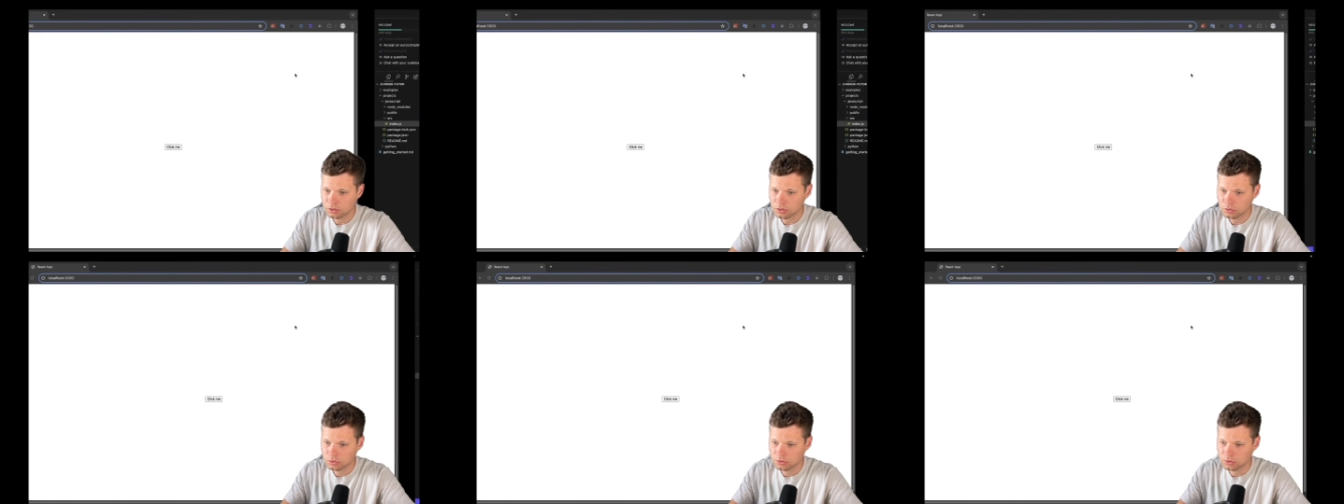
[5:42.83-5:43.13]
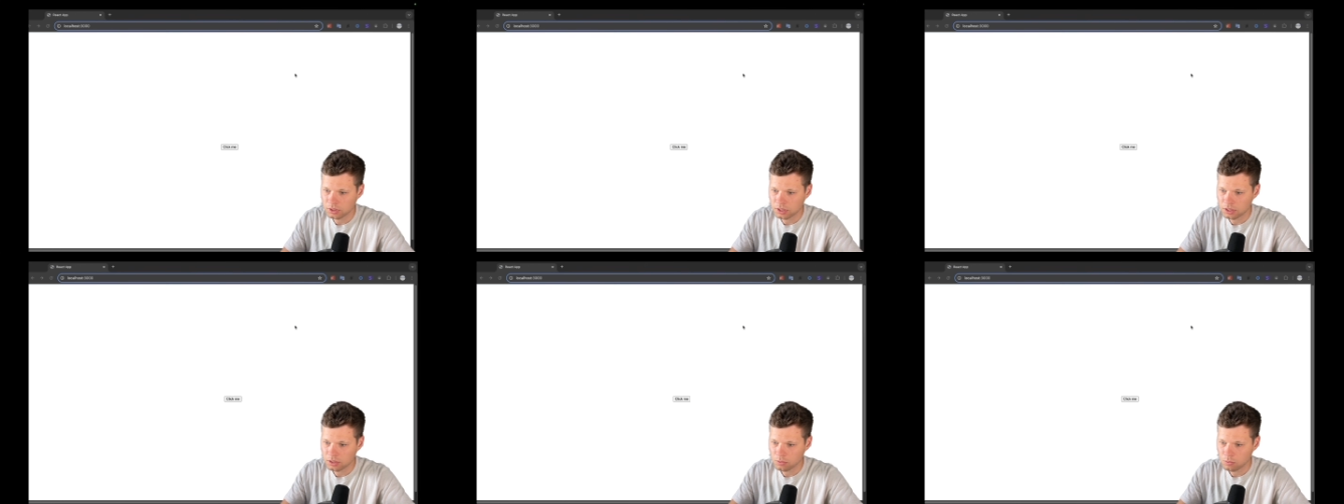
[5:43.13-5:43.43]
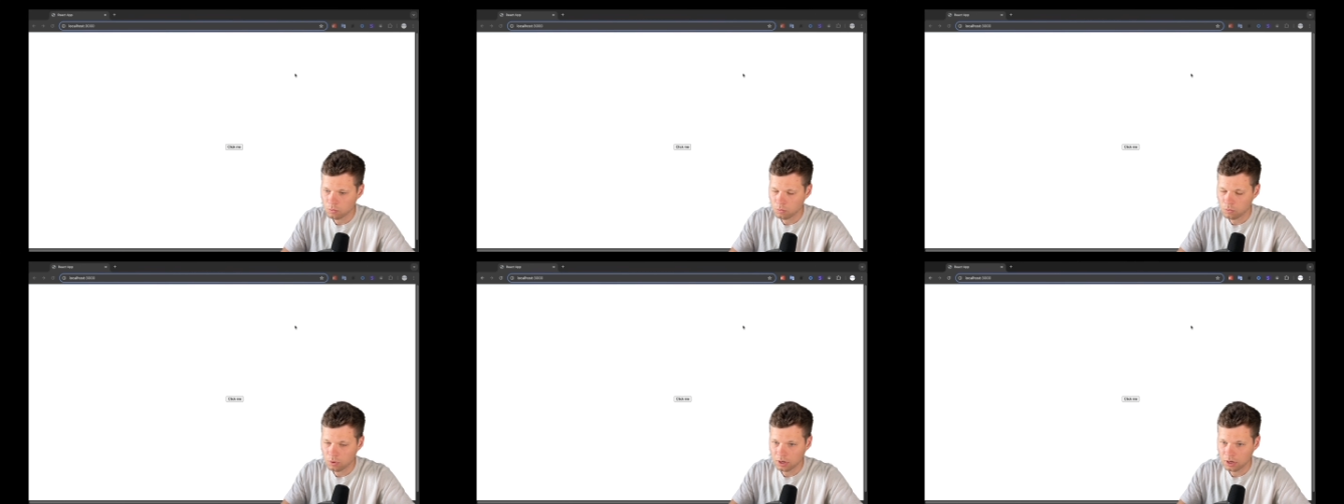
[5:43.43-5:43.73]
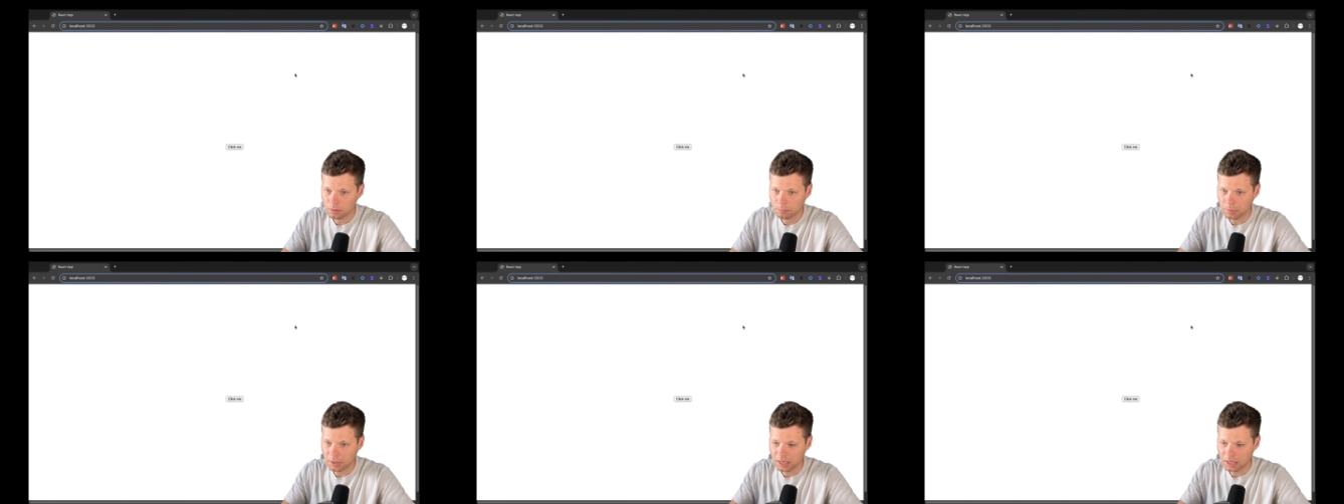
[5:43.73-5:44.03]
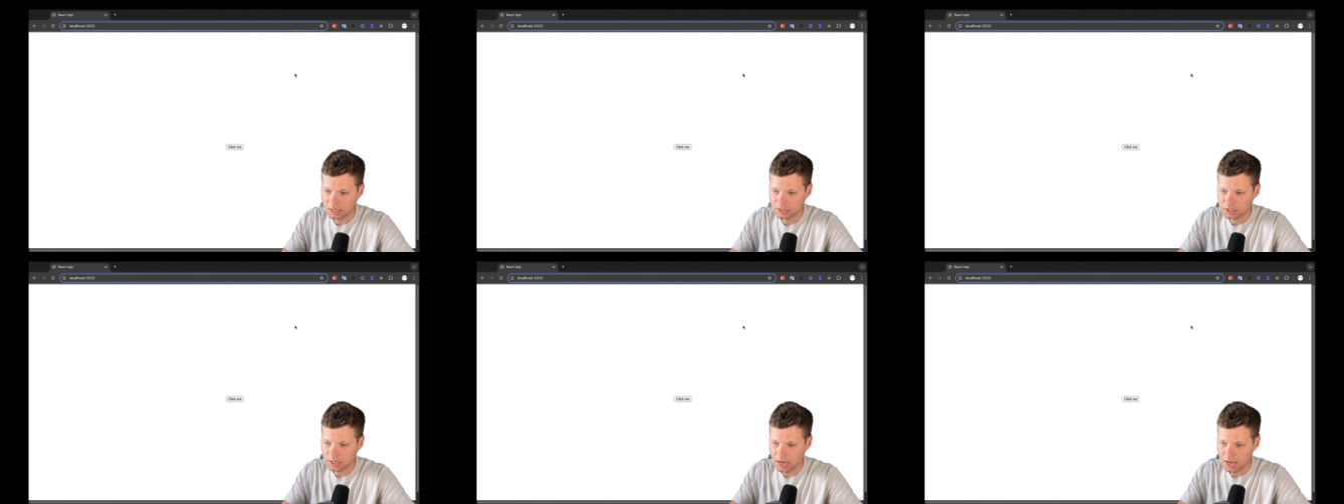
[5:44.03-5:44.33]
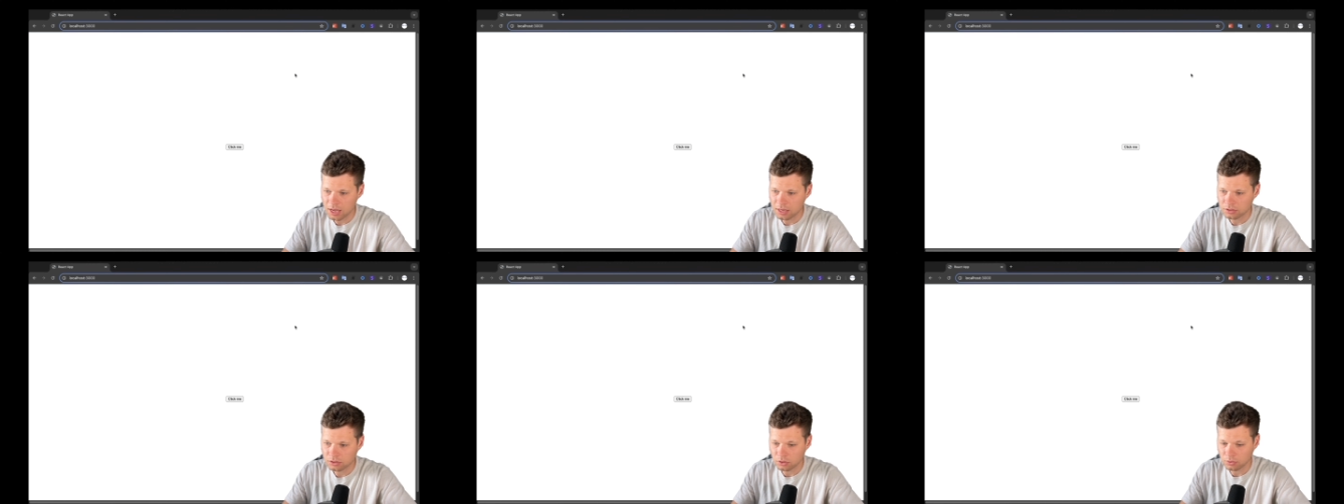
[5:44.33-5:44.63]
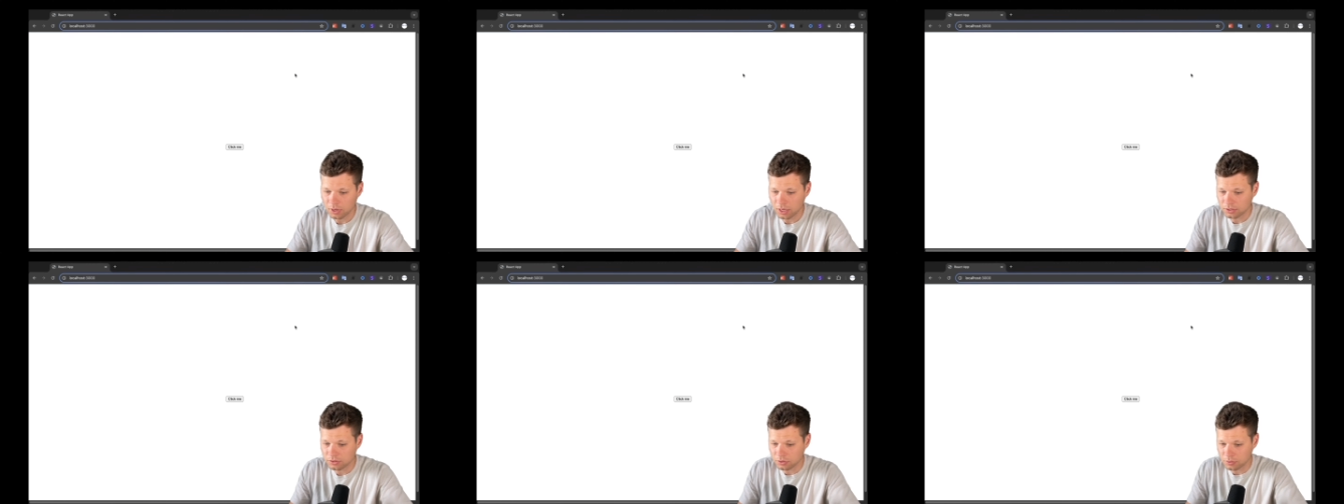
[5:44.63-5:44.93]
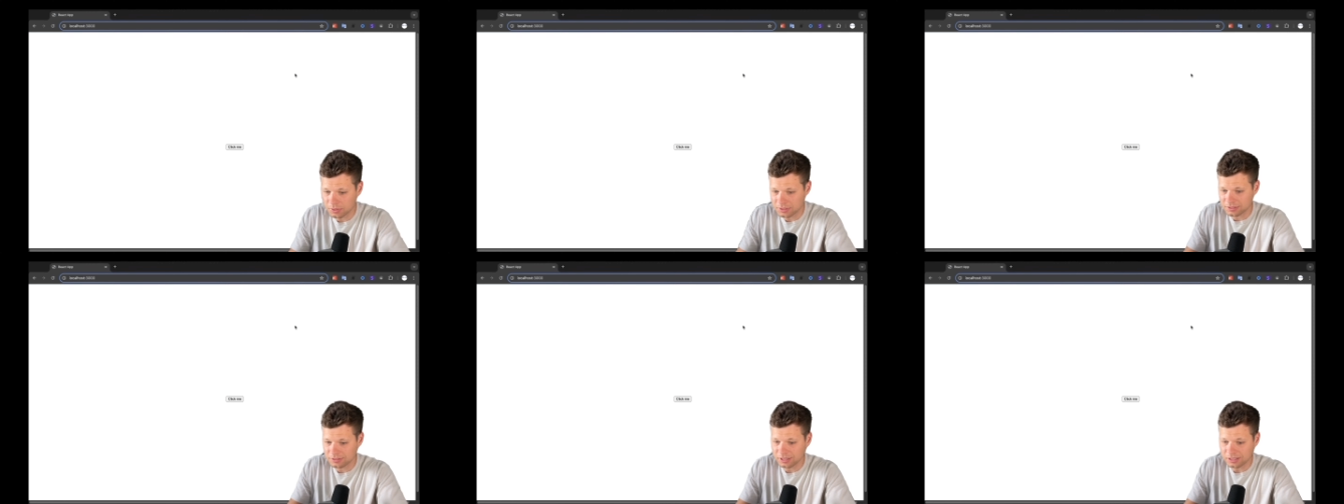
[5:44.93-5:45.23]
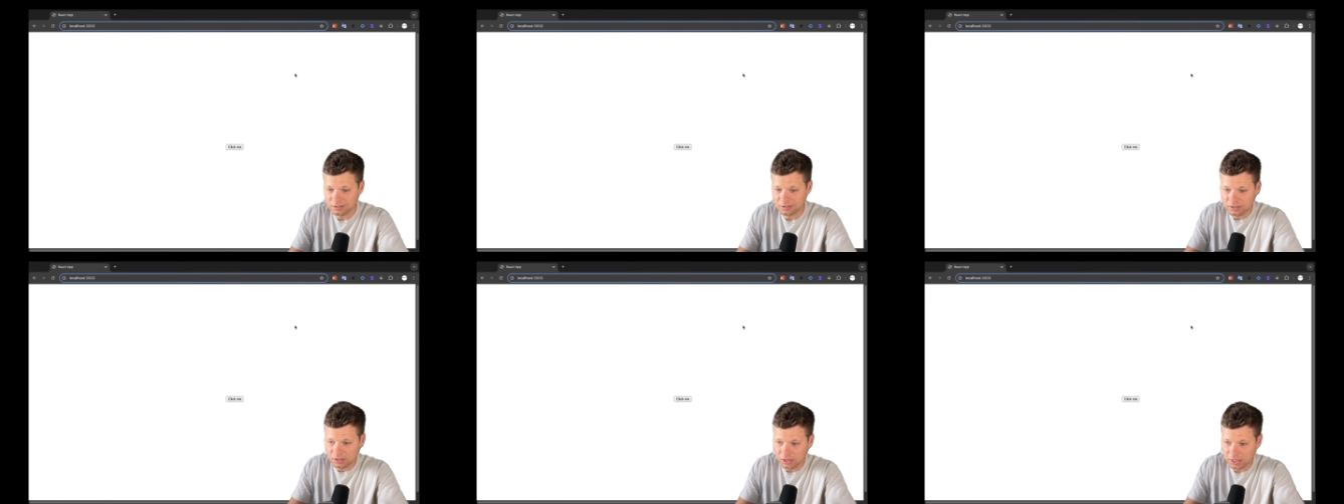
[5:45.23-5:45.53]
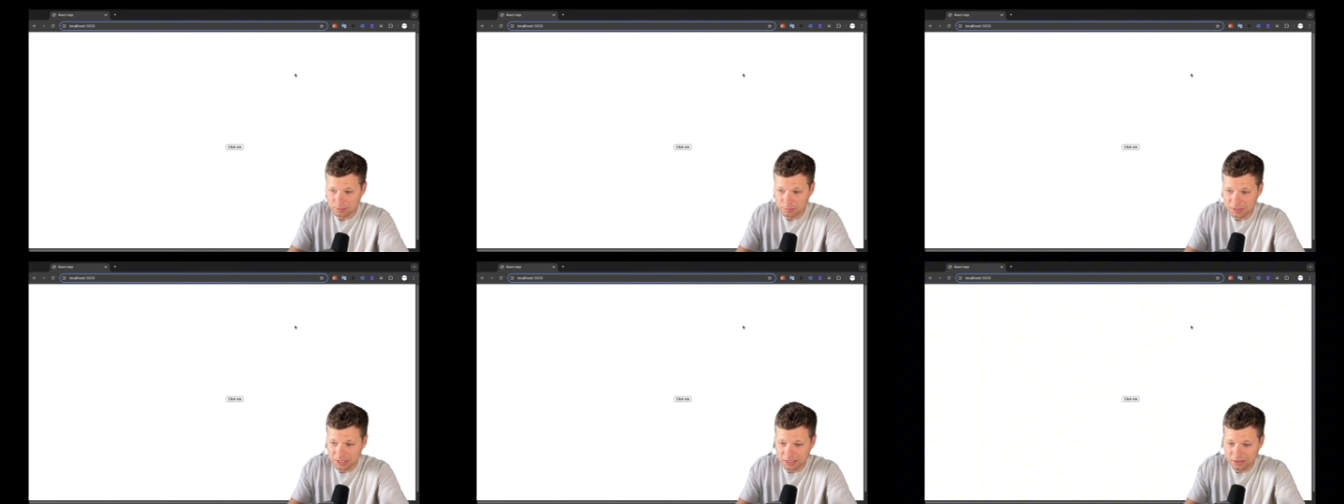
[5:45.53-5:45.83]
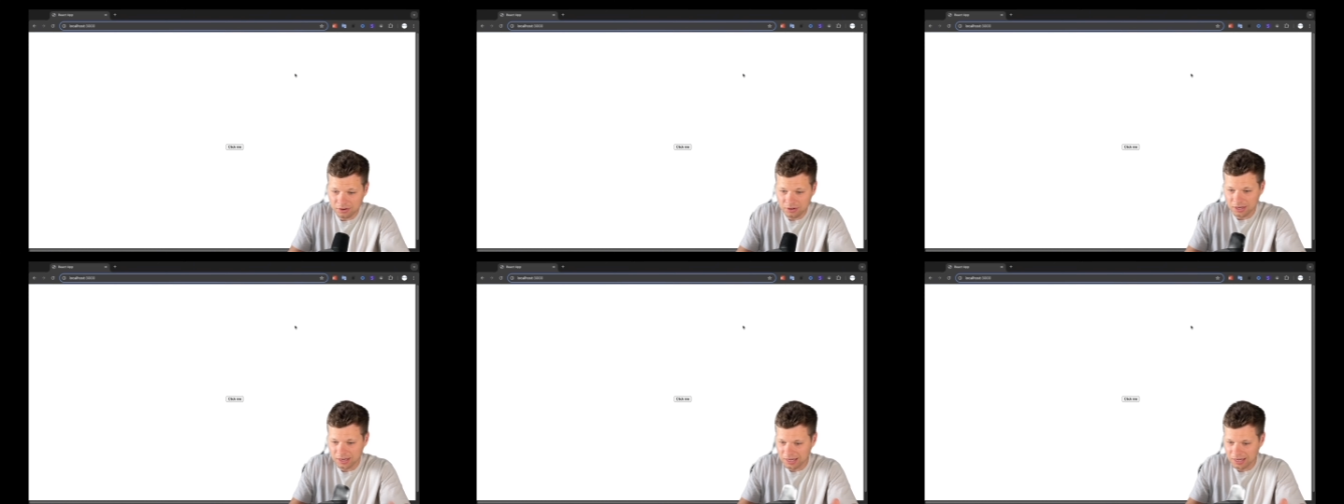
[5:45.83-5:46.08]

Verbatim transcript: go see what our page has. Okay, so it says click me here.